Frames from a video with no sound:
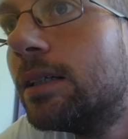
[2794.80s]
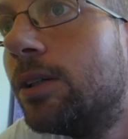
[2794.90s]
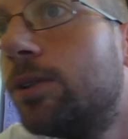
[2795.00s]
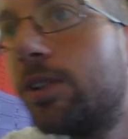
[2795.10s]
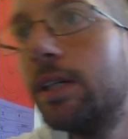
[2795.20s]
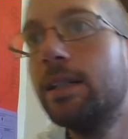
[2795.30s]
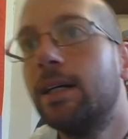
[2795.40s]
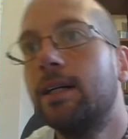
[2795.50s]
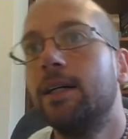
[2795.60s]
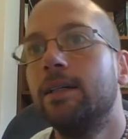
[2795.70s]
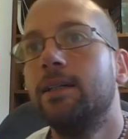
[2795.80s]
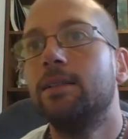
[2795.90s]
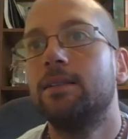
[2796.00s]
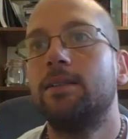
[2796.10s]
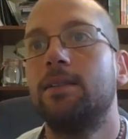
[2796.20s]
Hussein
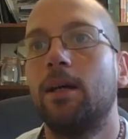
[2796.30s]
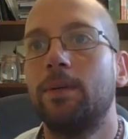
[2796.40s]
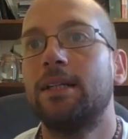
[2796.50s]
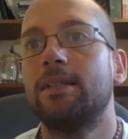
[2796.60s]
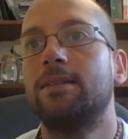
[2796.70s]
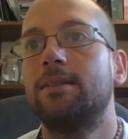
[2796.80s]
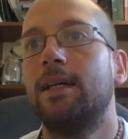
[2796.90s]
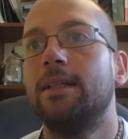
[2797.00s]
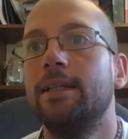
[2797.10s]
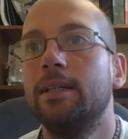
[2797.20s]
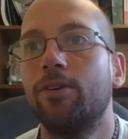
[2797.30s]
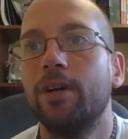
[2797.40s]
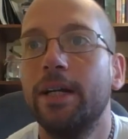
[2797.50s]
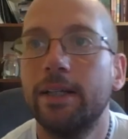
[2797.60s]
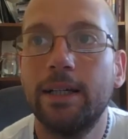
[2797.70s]
I Shabbas, and he
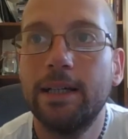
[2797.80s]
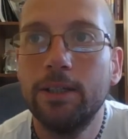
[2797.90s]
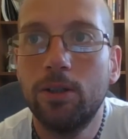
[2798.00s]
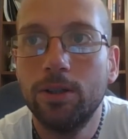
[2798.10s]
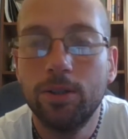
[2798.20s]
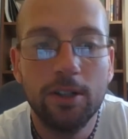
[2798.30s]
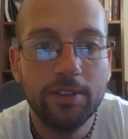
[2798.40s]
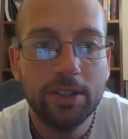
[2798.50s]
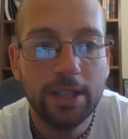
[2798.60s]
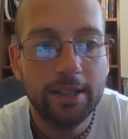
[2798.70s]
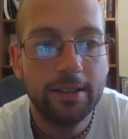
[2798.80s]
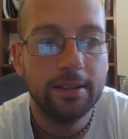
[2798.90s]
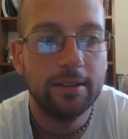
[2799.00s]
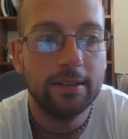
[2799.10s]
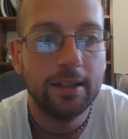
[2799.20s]
created a order of
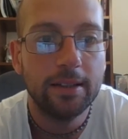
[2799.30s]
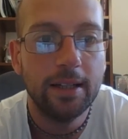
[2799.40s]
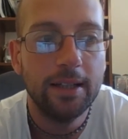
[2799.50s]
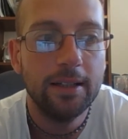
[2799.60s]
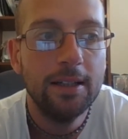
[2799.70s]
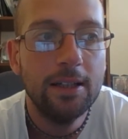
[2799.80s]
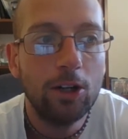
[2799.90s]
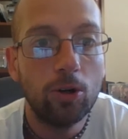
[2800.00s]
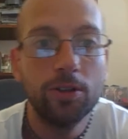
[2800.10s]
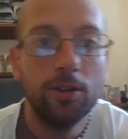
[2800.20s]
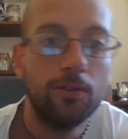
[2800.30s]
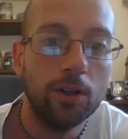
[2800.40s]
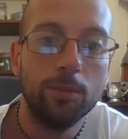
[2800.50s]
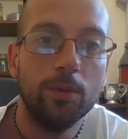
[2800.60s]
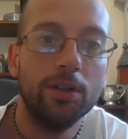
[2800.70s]
assassins, and they also
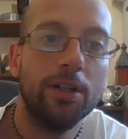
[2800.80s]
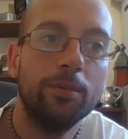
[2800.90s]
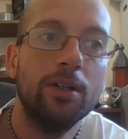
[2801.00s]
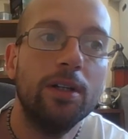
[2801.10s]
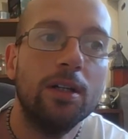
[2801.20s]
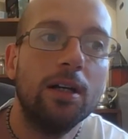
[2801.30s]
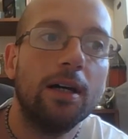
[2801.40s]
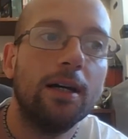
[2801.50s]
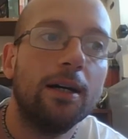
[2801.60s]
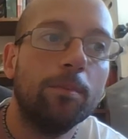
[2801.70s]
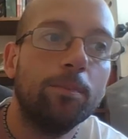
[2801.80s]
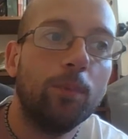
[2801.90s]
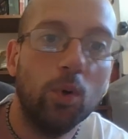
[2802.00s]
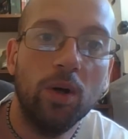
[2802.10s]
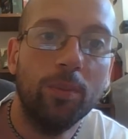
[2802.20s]
fought the Muslims,
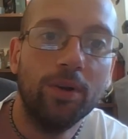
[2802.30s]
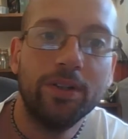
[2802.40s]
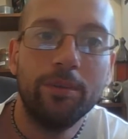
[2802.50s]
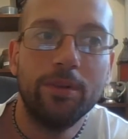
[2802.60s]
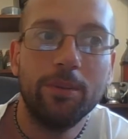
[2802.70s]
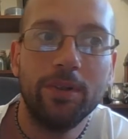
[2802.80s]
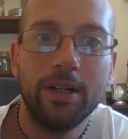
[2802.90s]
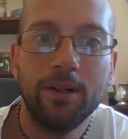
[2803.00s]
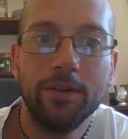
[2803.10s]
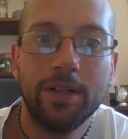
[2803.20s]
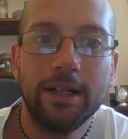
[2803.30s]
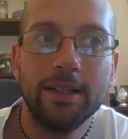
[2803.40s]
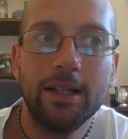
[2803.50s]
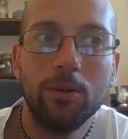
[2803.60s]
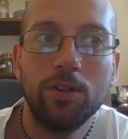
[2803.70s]
but were Muslim themselves,
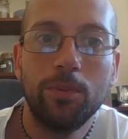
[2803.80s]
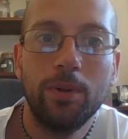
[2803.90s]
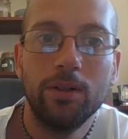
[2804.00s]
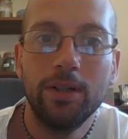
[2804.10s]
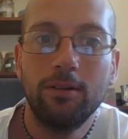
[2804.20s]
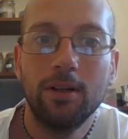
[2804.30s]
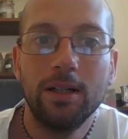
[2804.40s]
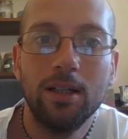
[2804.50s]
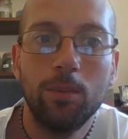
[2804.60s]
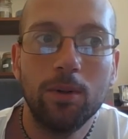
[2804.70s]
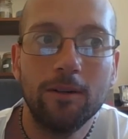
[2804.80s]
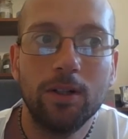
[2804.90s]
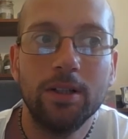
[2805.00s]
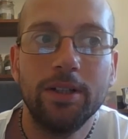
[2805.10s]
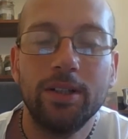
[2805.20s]
and they were supposedly a great keeper of
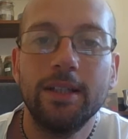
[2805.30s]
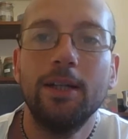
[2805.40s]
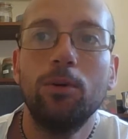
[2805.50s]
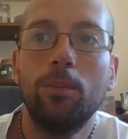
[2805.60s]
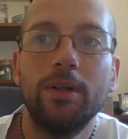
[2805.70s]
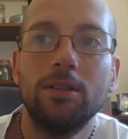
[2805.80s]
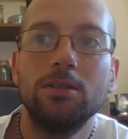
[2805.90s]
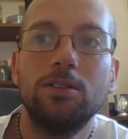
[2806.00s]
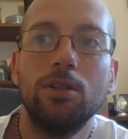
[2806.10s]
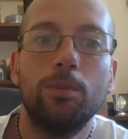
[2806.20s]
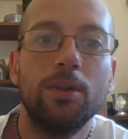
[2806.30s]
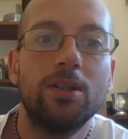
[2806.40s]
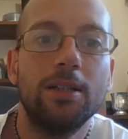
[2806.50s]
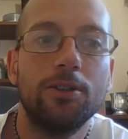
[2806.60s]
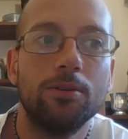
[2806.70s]
knowledge, and they were built to
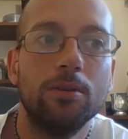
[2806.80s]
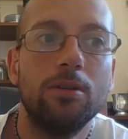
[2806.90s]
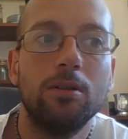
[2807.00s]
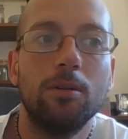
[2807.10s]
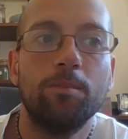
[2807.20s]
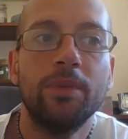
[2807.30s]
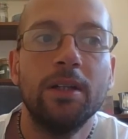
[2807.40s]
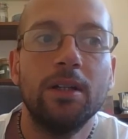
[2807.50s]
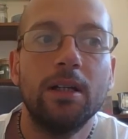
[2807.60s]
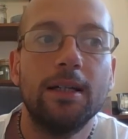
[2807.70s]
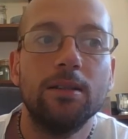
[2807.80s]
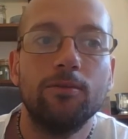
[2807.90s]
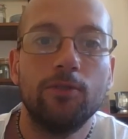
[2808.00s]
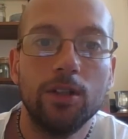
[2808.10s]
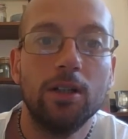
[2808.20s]
protect Jerusalem
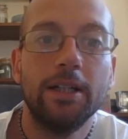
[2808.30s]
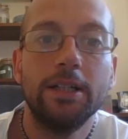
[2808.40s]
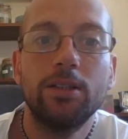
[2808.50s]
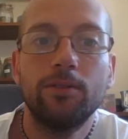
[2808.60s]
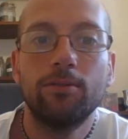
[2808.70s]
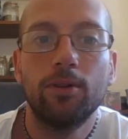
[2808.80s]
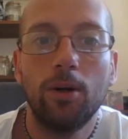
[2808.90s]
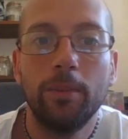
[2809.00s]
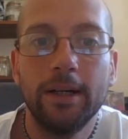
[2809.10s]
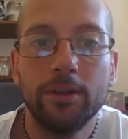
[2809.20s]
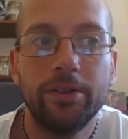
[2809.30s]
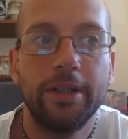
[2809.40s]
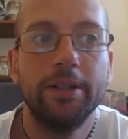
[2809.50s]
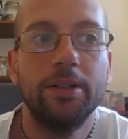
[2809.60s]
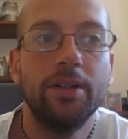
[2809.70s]
and the knowledge from
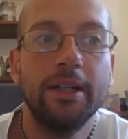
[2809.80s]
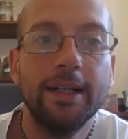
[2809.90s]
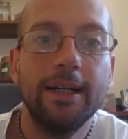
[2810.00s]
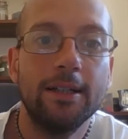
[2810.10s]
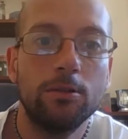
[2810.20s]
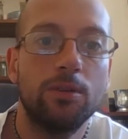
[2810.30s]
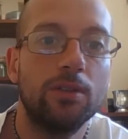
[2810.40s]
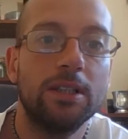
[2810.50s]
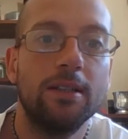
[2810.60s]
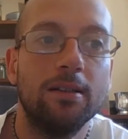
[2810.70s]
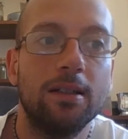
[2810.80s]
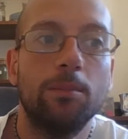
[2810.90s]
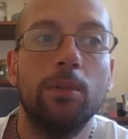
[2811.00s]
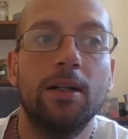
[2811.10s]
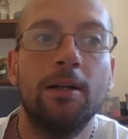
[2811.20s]
outsiders, and they helped the Knights
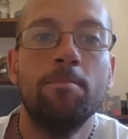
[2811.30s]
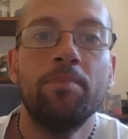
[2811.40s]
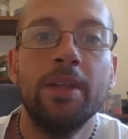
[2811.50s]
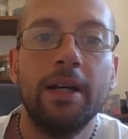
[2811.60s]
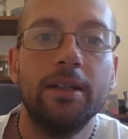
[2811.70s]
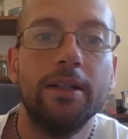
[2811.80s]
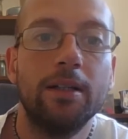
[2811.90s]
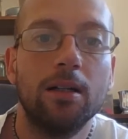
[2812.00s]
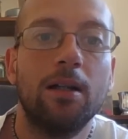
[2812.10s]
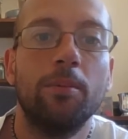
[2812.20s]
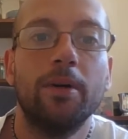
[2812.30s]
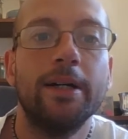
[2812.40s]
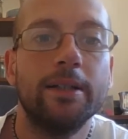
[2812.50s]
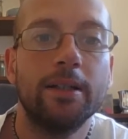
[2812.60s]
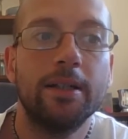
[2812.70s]
Templar, and they
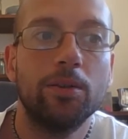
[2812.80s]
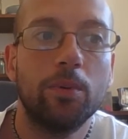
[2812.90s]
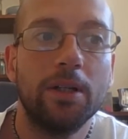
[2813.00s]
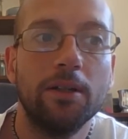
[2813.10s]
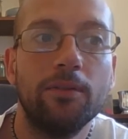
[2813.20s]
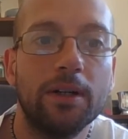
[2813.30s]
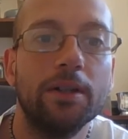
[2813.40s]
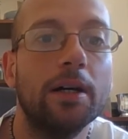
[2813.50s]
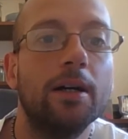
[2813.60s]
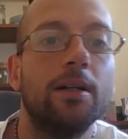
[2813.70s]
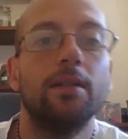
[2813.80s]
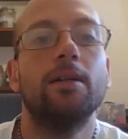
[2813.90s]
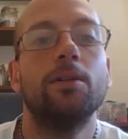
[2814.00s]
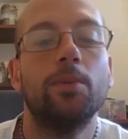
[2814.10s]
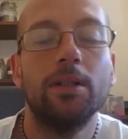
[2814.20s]
collaborated, and that's why they found the Ark, and
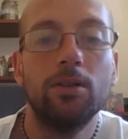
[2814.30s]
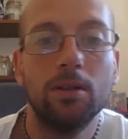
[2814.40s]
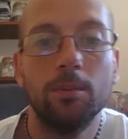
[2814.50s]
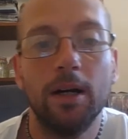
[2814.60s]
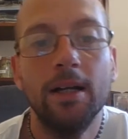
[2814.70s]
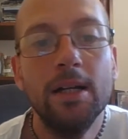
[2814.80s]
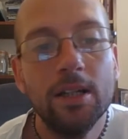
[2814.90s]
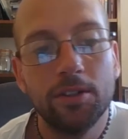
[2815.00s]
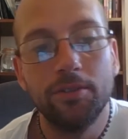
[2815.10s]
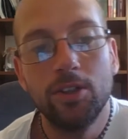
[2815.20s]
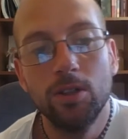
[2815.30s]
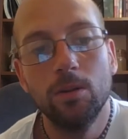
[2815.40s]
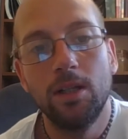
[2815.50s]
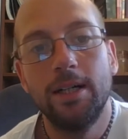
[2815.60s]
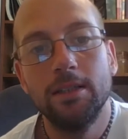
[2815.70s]
that's why they took them back. So the two
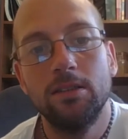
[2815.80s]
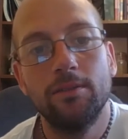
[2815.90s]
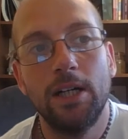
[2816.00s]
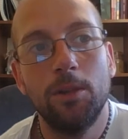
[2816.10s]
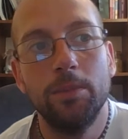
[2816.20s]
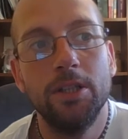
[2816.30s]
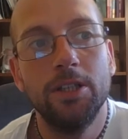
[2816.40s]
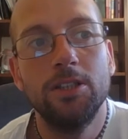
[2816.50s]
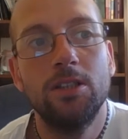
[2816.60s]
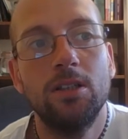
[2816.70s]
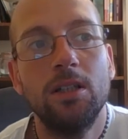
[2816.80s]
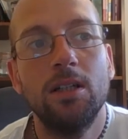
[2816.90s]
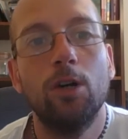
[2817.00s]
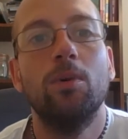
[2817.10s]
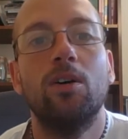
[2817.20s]
lines have now merged,
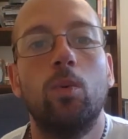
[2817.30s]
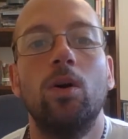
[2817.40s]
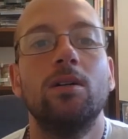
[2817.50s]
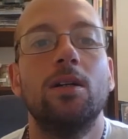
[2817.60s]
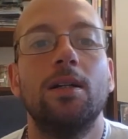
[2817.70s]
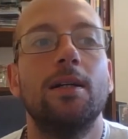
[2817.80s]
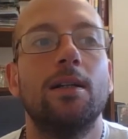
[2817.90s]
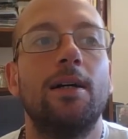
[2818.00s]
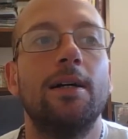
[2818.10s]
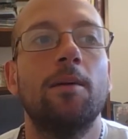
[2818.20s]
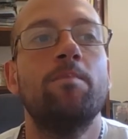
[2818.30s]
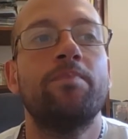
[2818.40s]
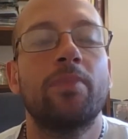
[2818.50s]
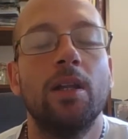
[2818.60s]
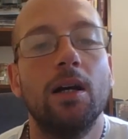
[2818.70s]
and we have one clear line
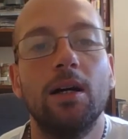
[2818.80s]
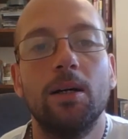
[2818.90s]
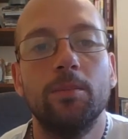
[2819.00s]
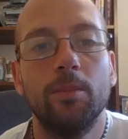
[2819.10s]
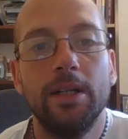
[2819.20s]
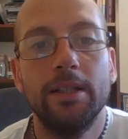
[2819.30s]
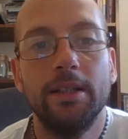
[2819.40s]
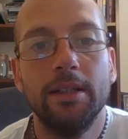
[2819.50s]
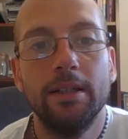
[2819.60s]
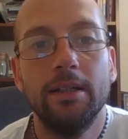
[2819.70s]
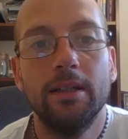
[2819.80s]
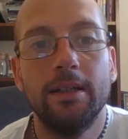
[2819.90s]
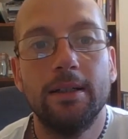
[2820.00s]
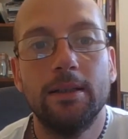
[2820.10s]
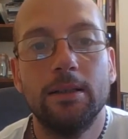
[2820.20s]
in
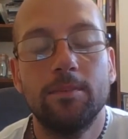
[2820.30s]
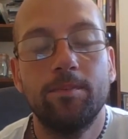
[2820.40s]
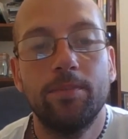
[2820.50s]
the